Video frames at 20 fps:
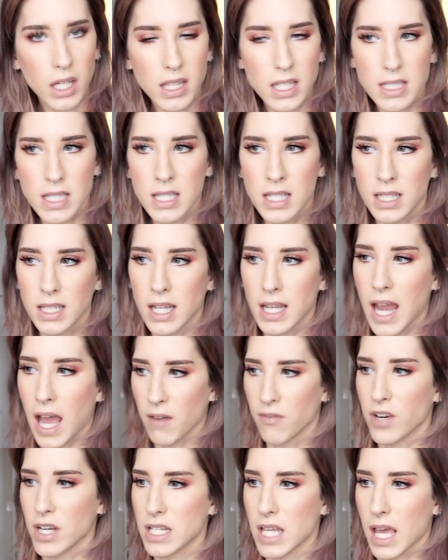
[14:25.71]
This isn't an
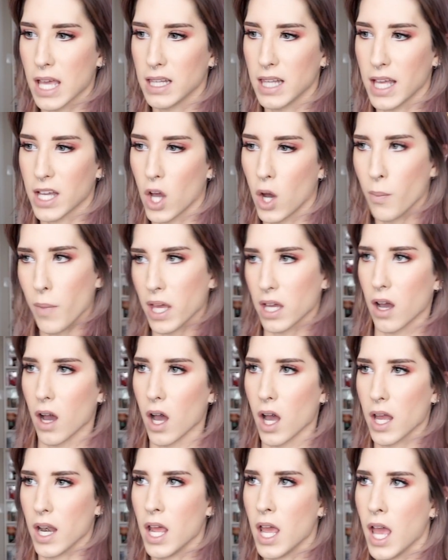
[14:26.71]
everyday like, oh my
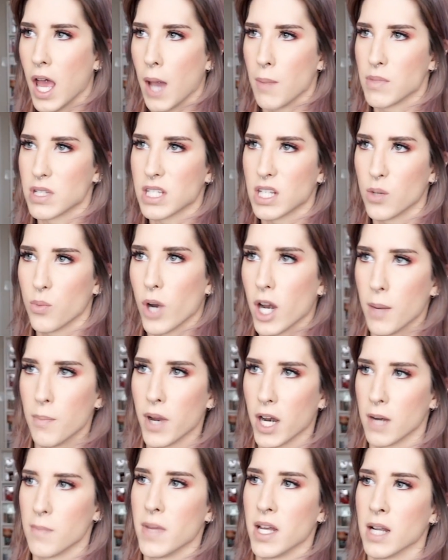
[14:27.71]
god, I'm just gonna wear a
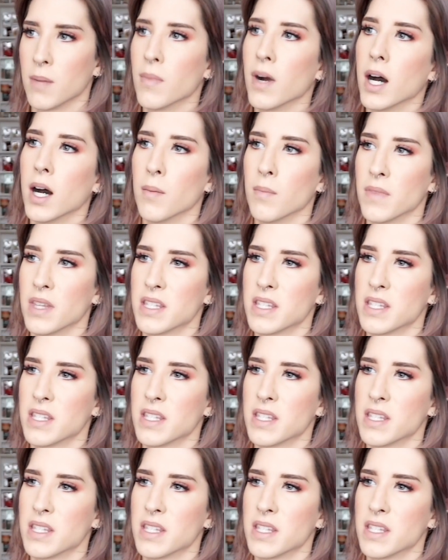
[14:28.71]
bare minimum.